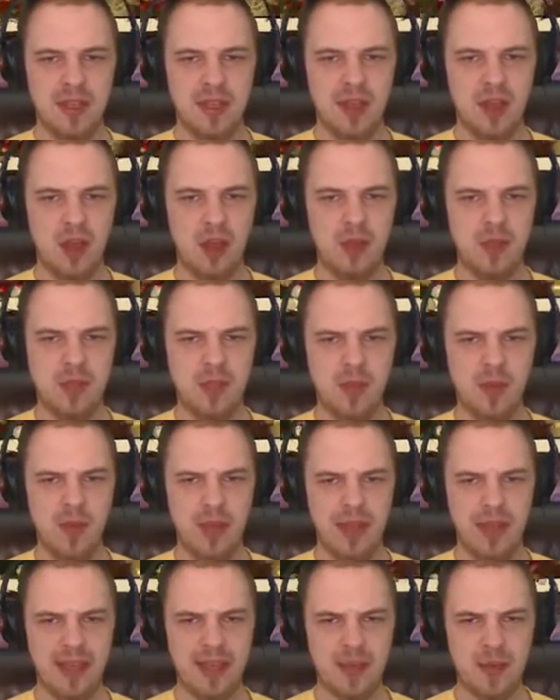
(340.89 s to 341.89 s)
And
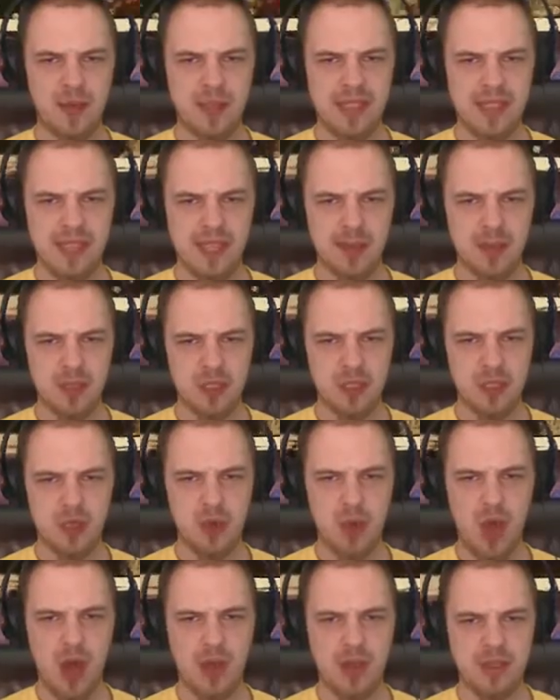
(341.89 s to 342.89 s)
also increased damage
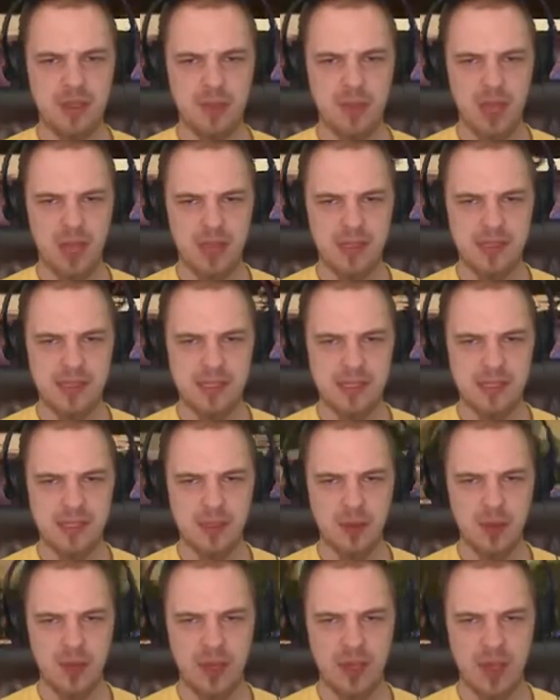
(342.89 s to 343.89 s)
to Awesomenauts
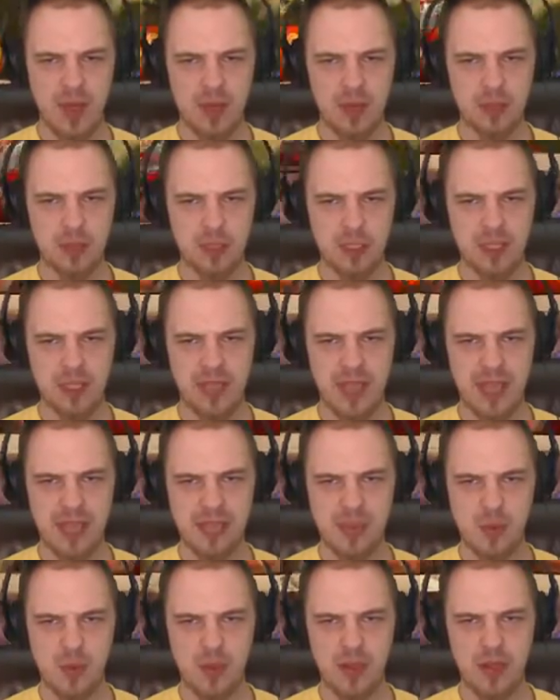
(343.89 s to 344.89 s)
is a great option
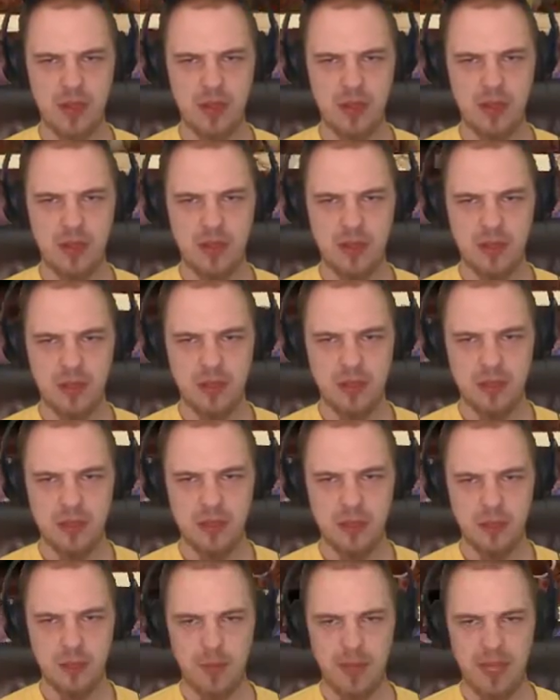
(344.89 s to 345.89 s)
as well.
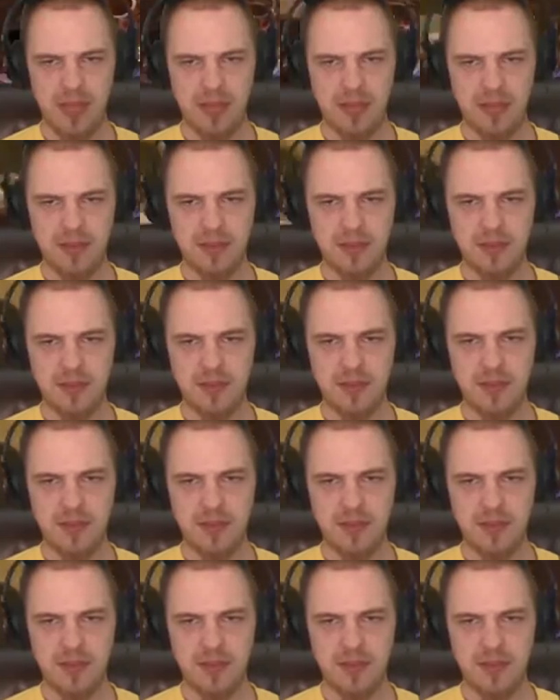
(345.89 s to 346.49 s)
Oh my.